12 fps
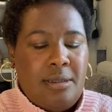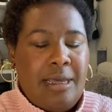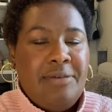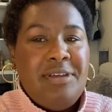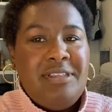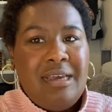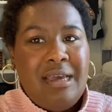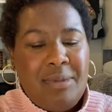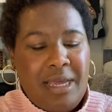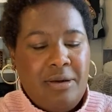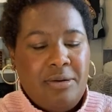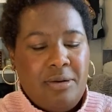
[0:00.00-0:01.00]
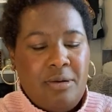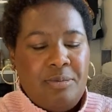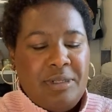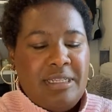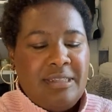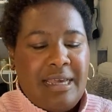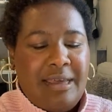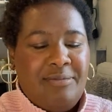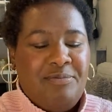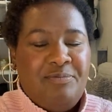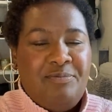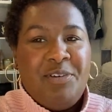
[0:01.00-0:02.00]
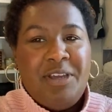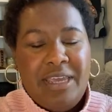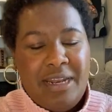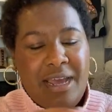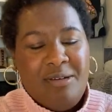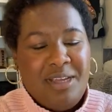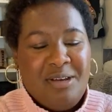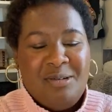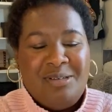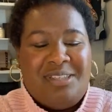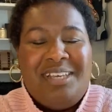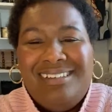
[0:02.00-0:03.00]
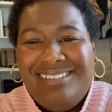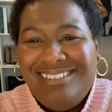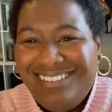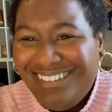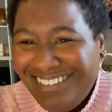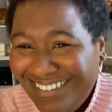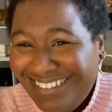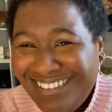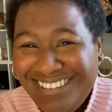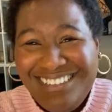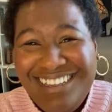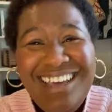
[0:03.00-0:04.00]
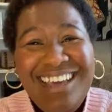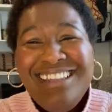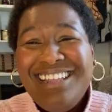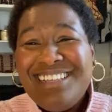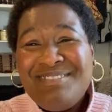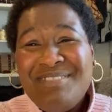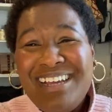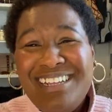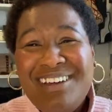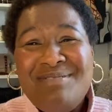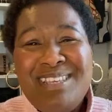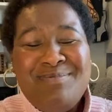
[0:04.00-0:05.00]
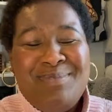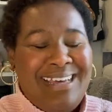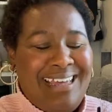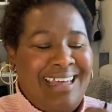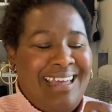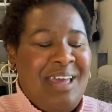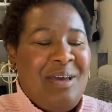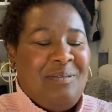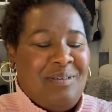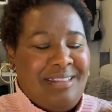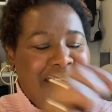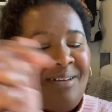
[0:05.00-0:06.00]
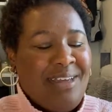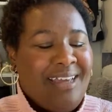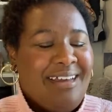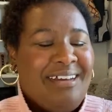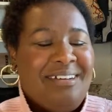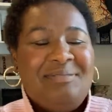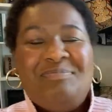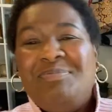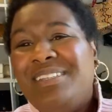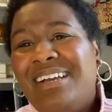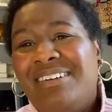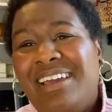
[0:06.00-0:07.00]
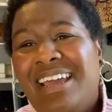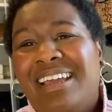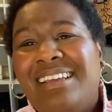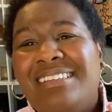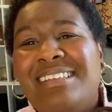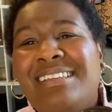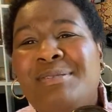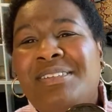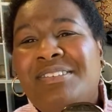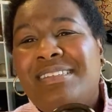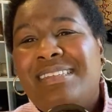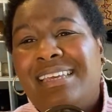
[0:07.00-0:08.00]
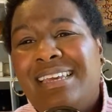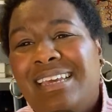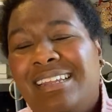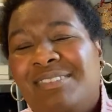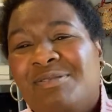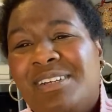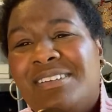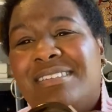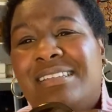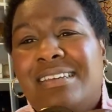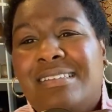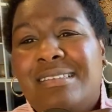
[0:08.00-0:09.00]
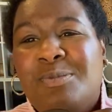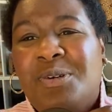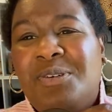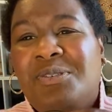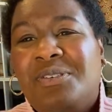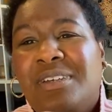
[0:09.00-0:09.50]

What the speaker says: Every time I go to open this, I forget how it goes. That's my clumsy butt. There we go. Okay, so let me do this again, real slick and smooth.